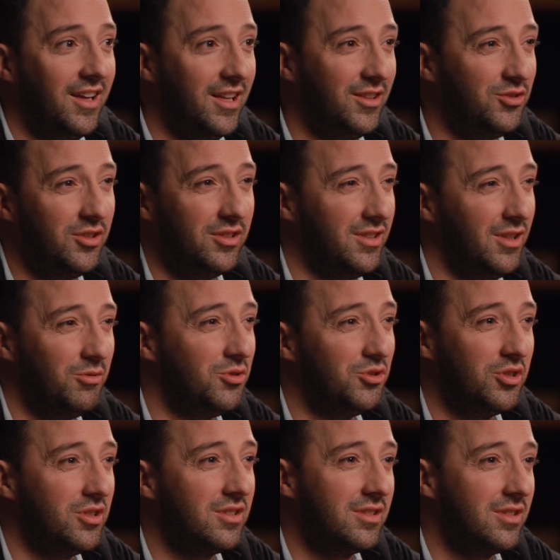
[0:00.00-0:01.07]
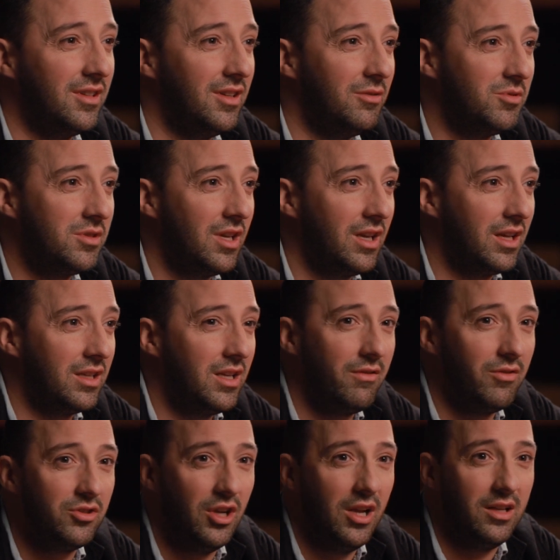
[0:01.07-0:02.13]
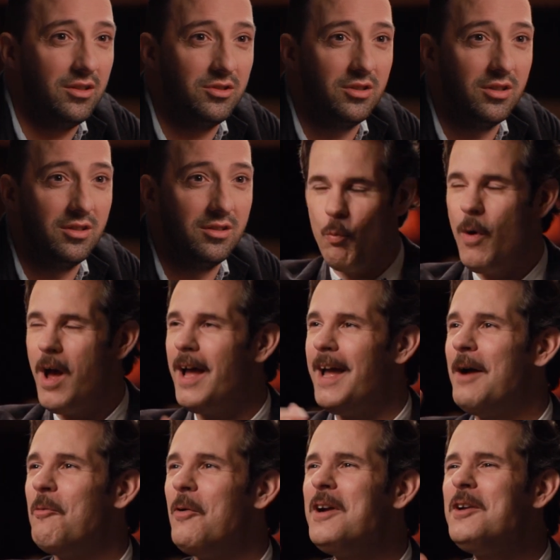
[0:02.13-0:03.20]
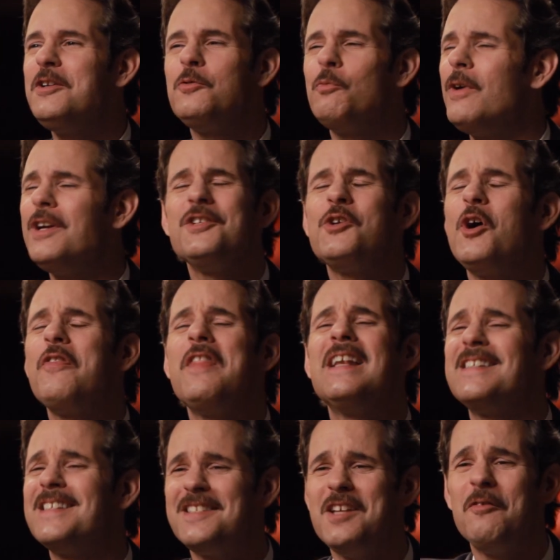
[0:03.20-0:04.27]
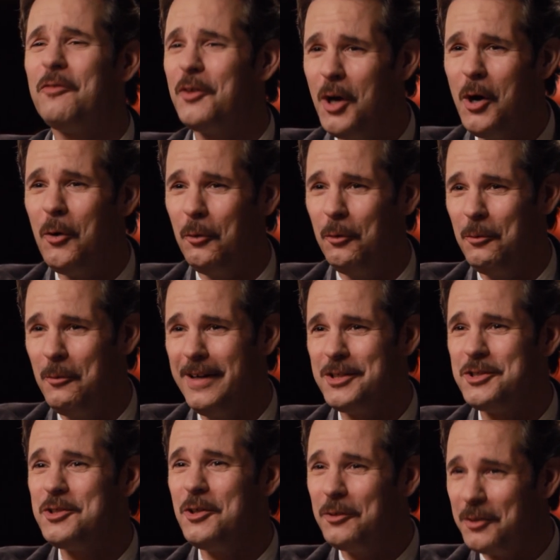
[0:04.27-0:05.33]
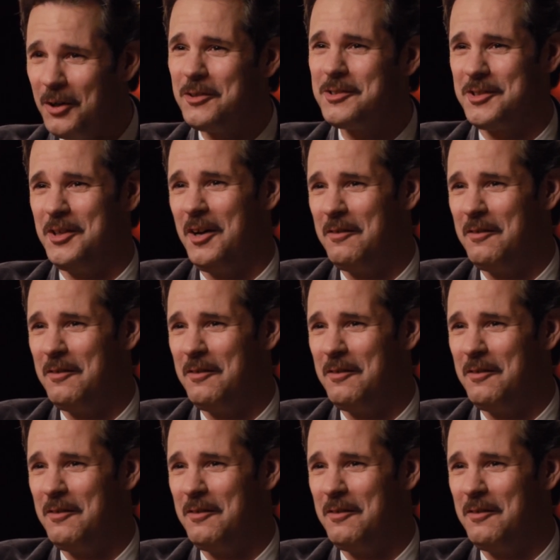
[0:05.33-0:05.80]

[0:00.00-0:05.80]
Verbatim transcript: it was like it never changed. Where does all that stuff go when a show goes